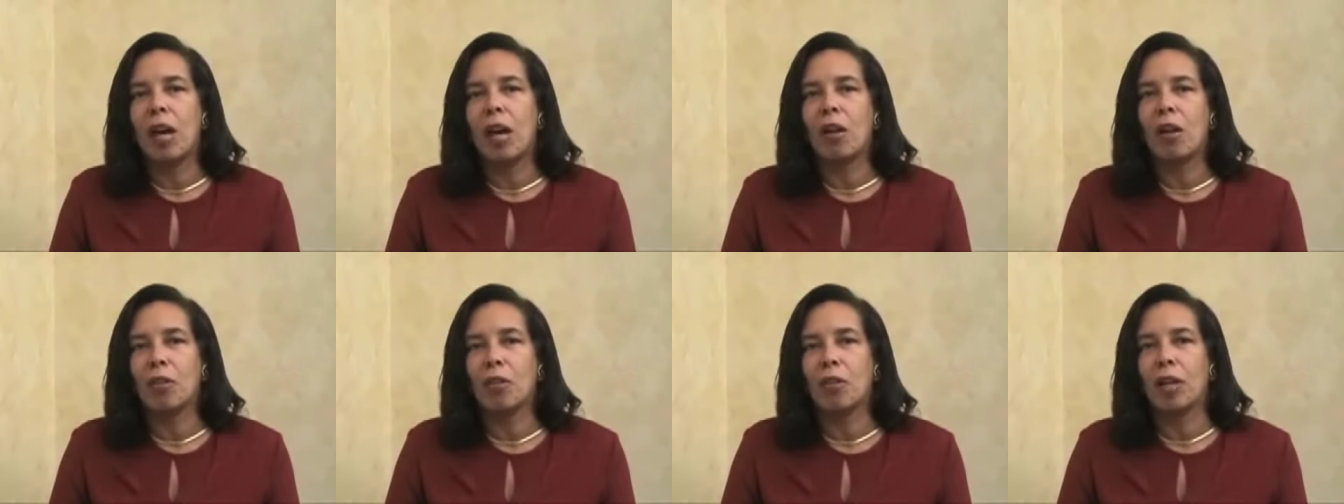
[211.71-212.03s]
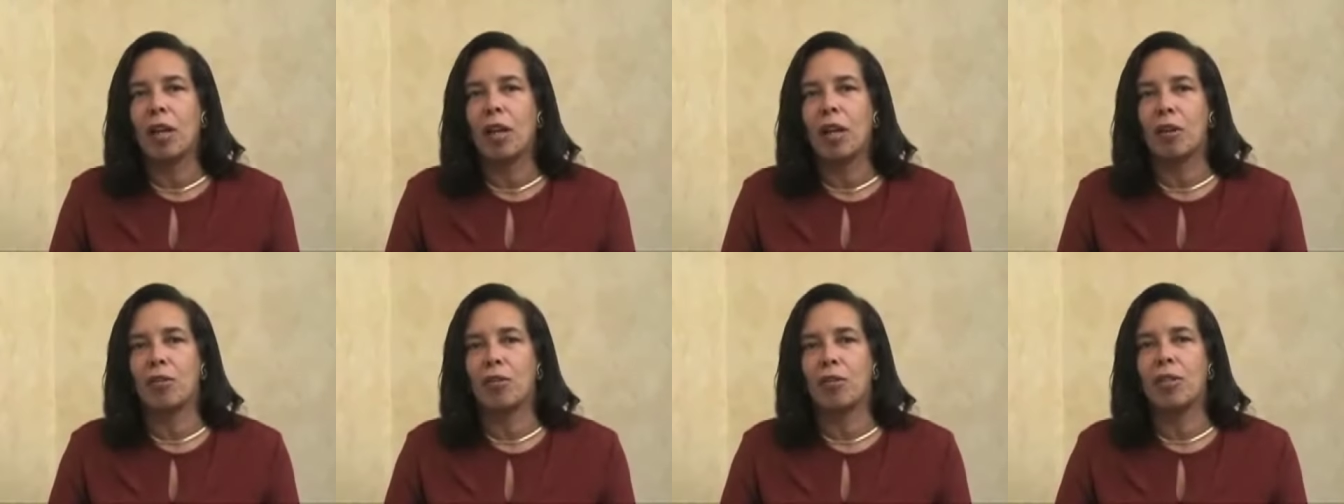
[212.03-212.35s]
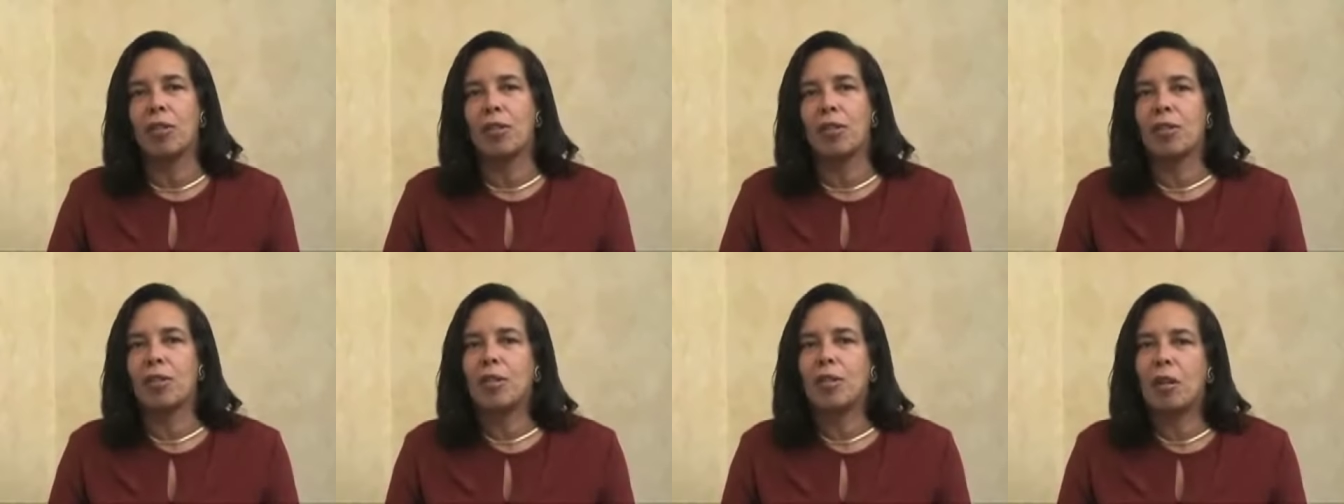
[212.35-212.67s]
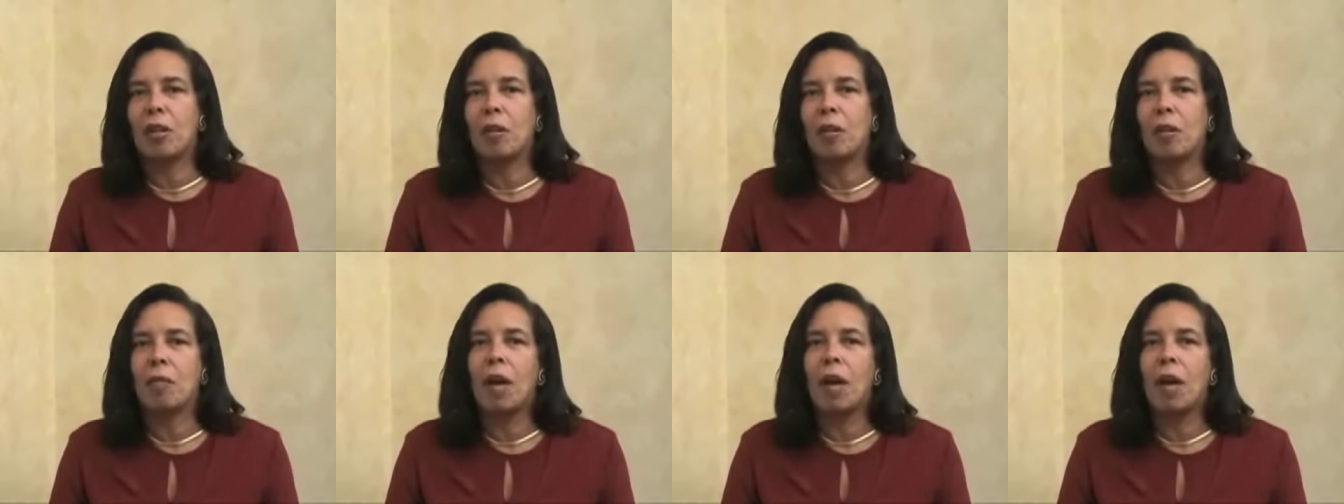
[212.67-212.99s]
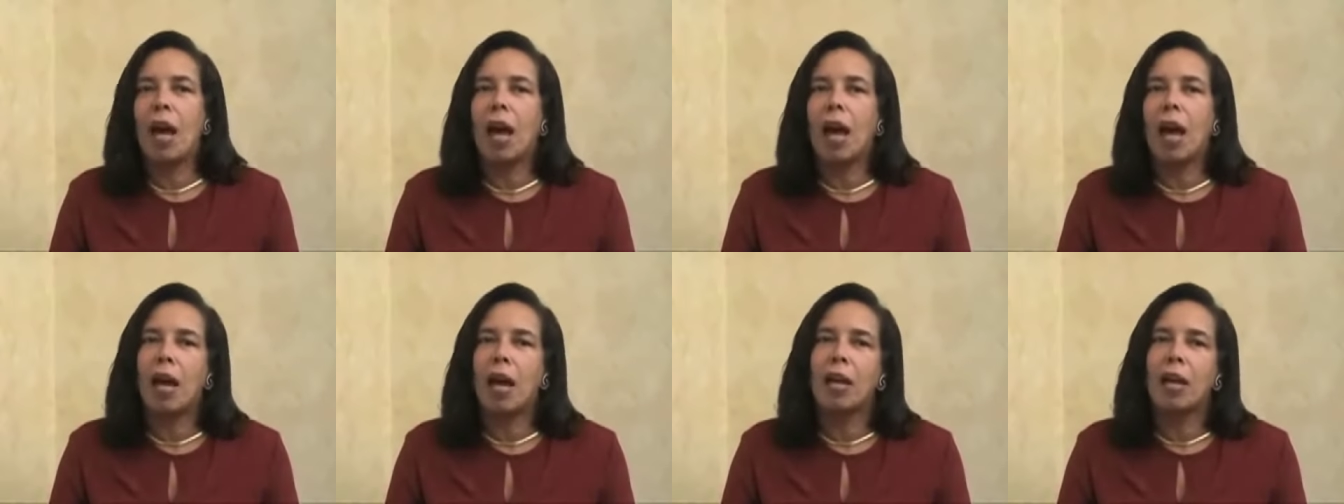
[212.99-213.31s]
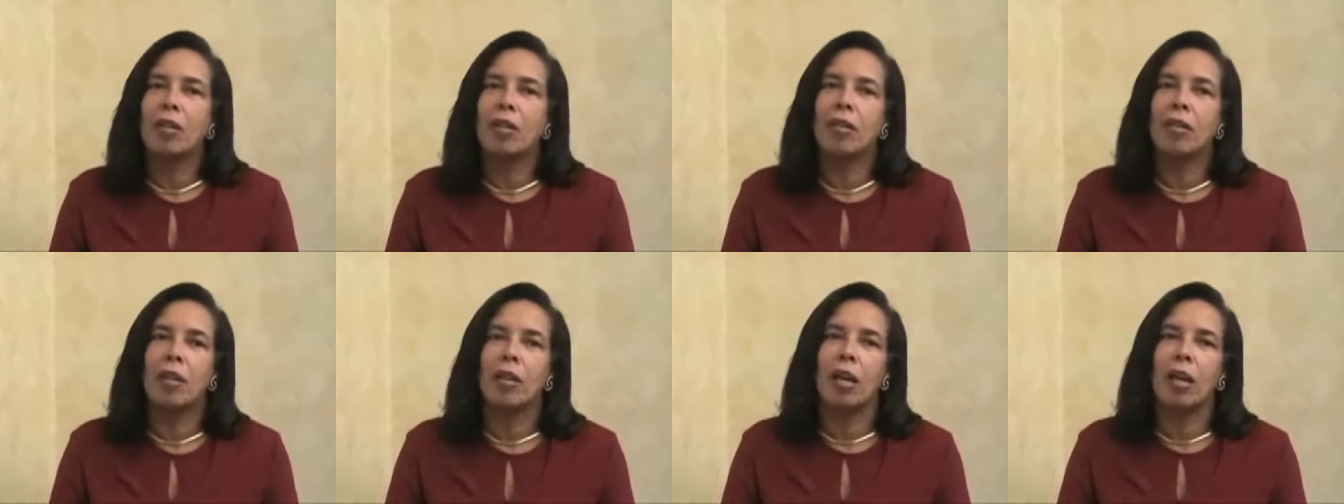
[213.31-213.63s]
healthcare system,
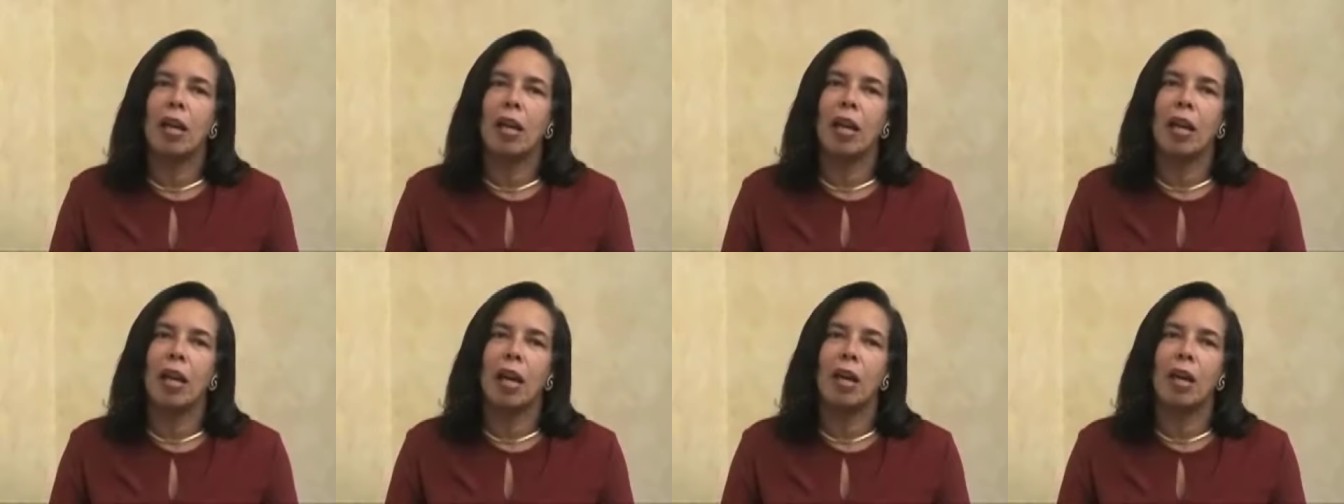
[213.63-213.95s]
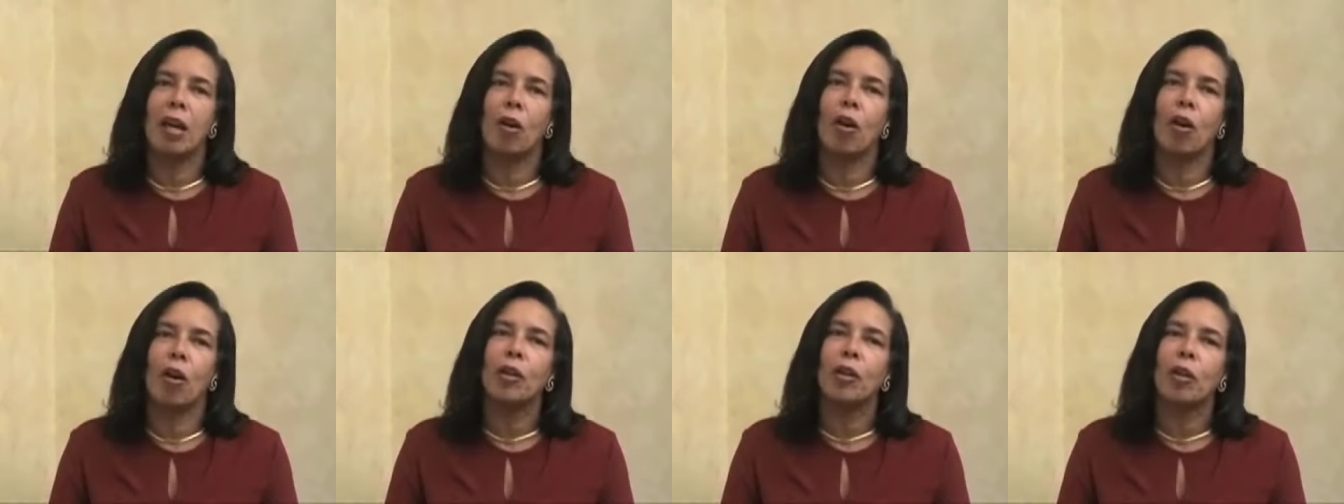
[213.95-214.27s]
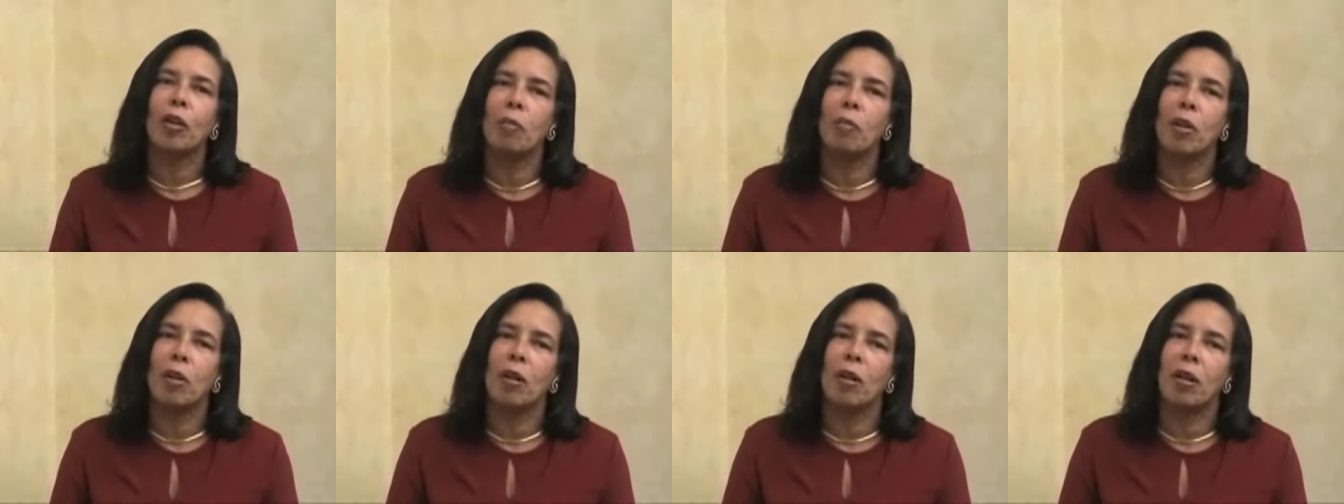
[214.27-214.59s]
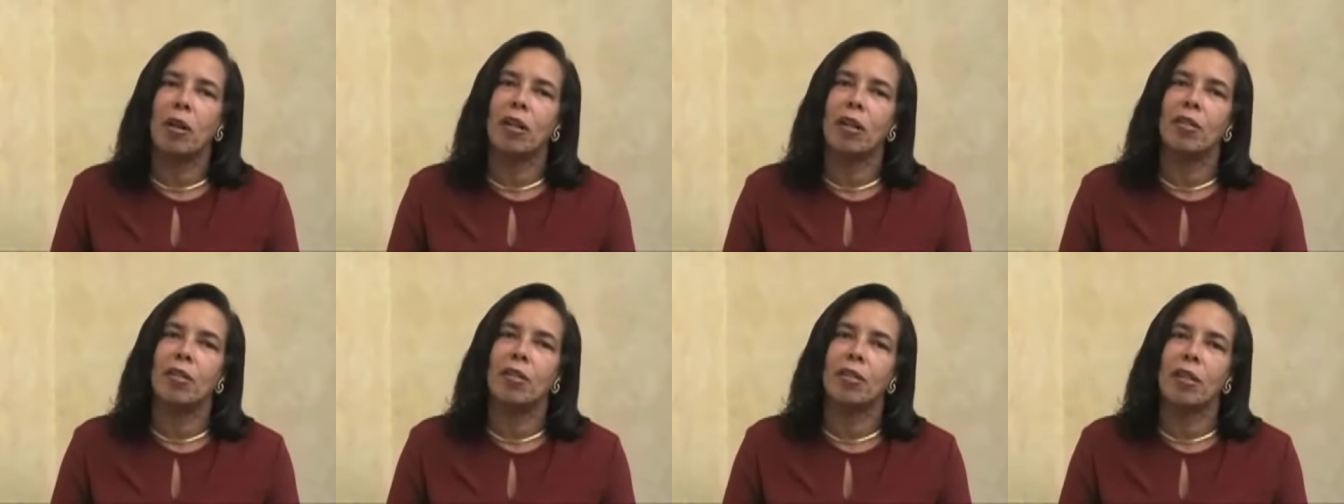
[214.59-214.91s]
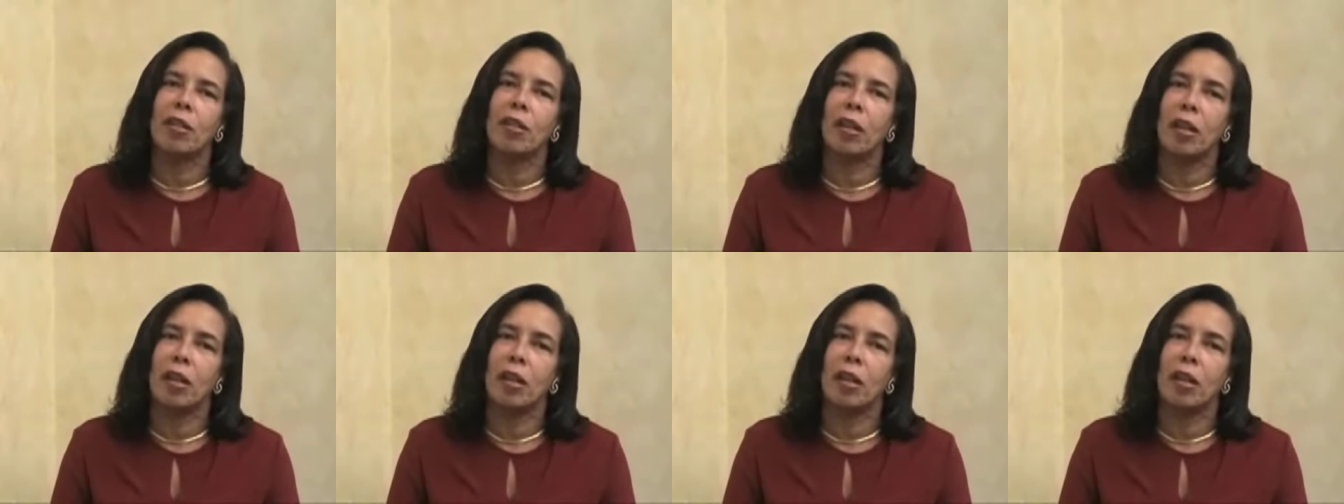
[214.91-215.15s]
and in our communities,